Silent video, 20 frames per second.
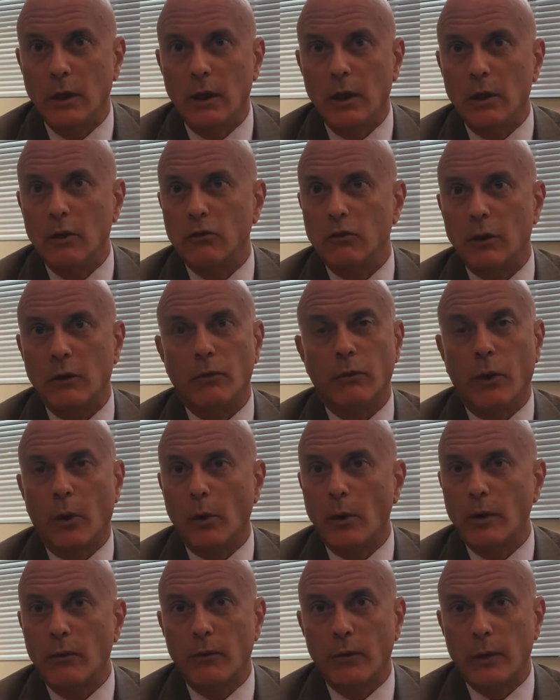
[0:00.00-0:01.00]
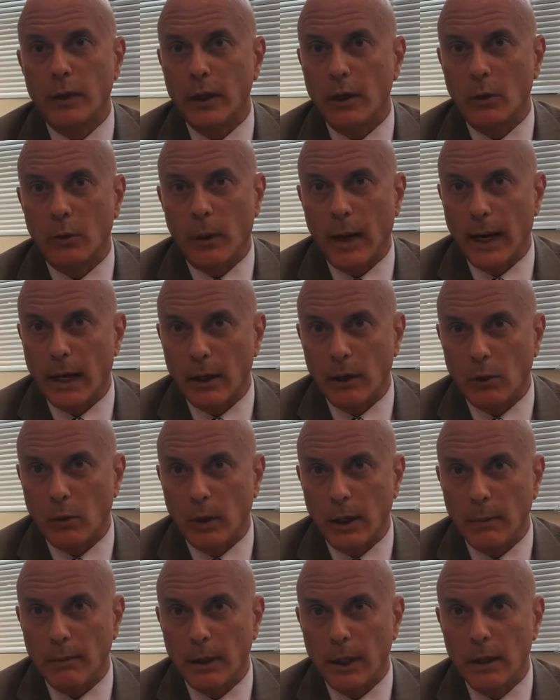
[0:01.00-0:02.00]
She voted for the Iran
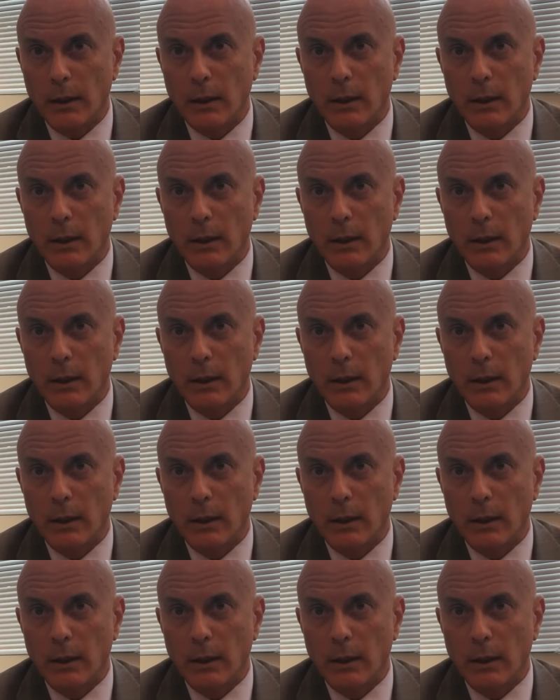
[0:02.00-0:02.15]
agreement.